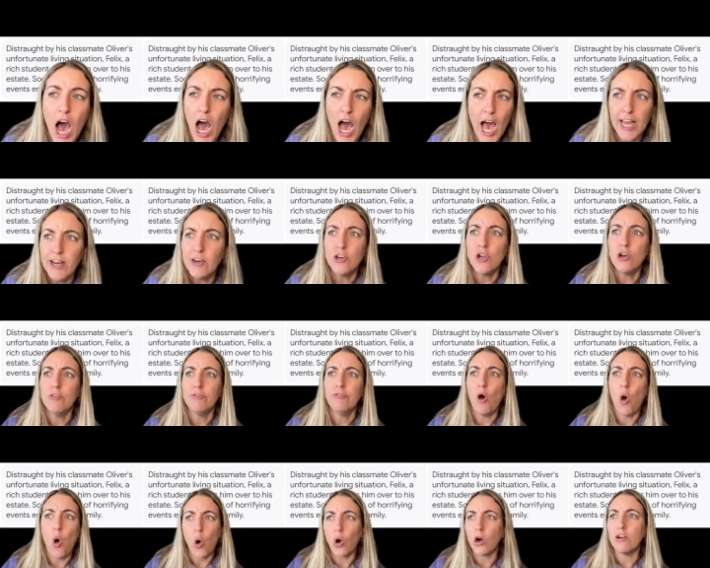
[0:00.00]
I don't know if
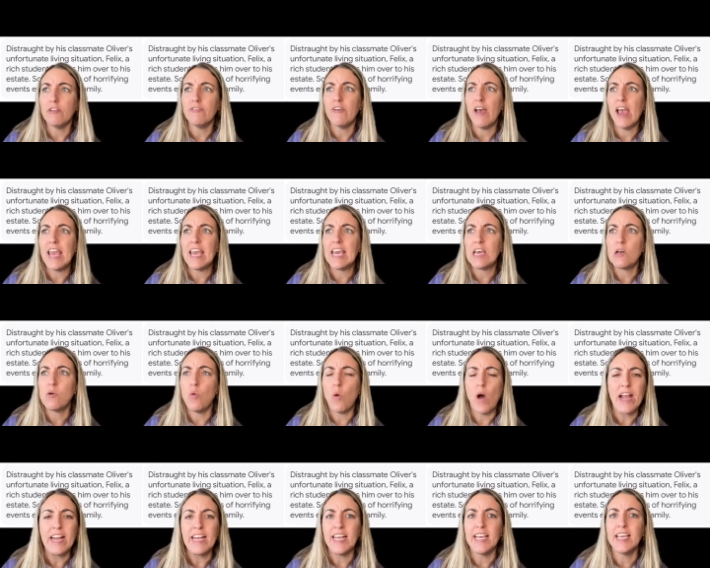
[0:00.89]
horrifying
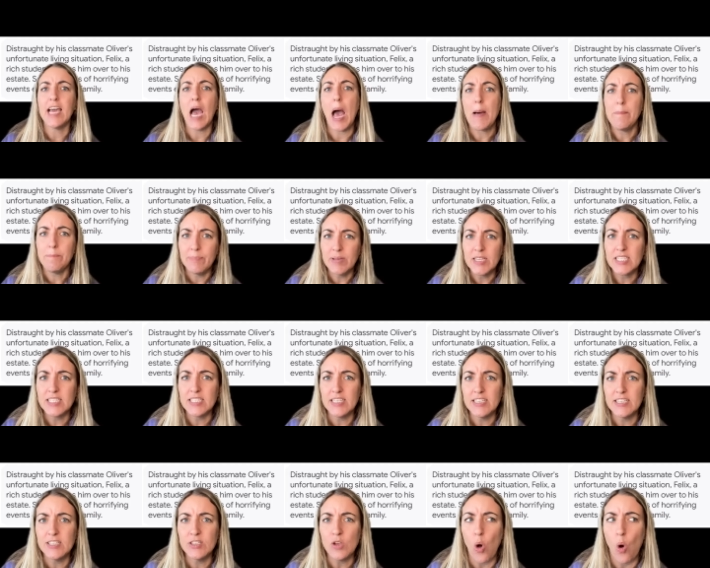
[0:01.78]
quite
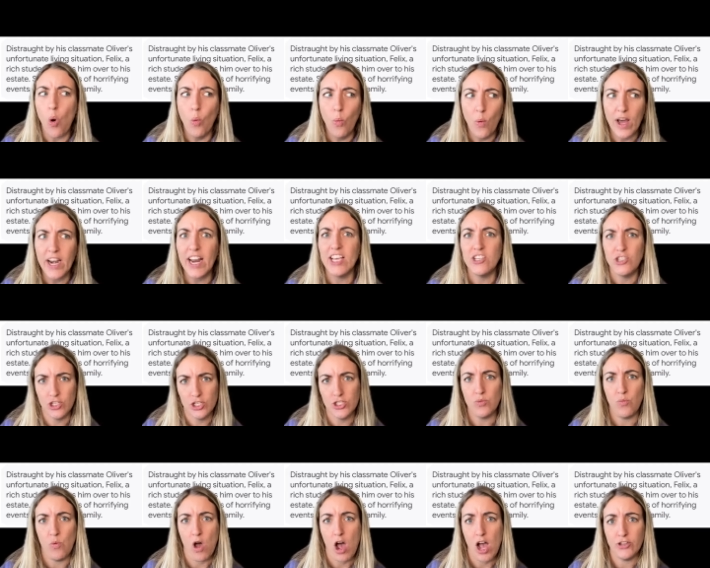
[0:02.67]
encompasses what I
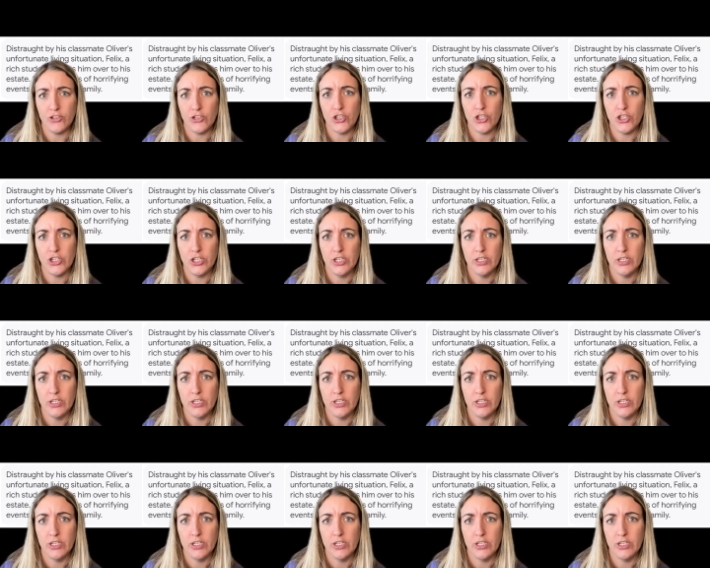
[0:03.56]
just watched.